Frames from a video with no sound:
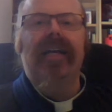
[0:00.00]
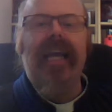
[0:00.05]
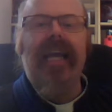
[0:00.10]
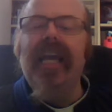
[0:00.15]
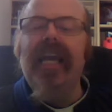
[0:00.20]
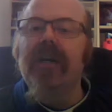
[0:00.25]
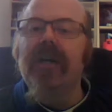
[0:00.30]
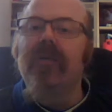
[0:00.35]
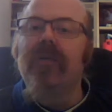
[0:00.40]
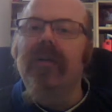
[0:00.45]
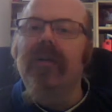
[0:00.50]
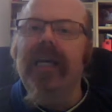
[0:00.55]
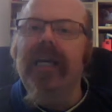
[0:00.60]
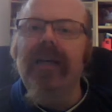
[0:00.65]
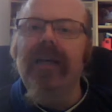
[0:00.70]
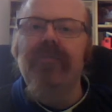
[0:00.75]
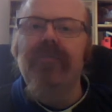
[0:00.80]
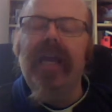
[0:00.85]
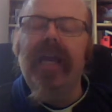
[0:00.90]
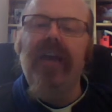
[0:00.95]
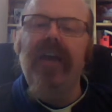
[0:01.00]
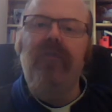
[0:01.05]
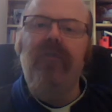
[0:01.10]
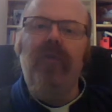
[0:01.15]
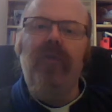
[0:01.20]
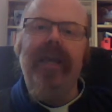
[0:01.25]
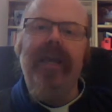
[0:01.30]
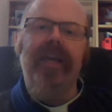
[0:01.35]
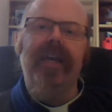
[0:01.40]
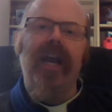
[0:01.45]
Equally,
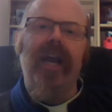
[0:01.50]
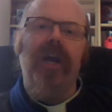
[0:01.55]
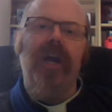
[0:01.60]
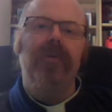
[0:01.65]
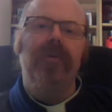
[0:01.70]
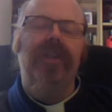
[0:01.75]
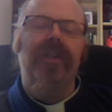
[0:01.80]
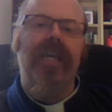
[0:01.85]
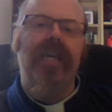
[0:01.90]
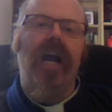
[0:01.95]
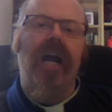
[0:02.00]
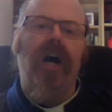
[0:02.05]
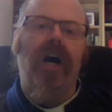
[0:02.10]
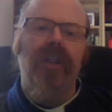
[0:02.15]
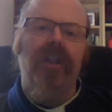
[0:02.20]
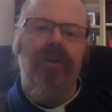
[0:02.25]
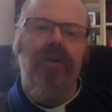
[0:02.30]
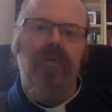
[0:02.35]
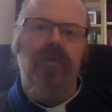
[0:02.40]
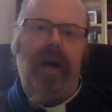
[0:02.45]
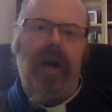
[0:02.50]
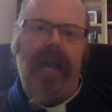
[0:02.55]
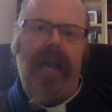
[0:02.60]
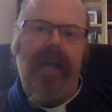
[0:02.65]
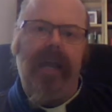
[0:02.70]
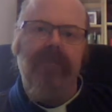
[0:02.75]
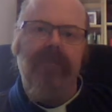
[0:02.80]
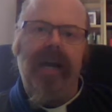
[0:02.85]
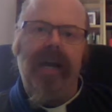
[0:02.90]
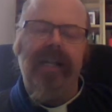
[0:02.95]
if we go the other way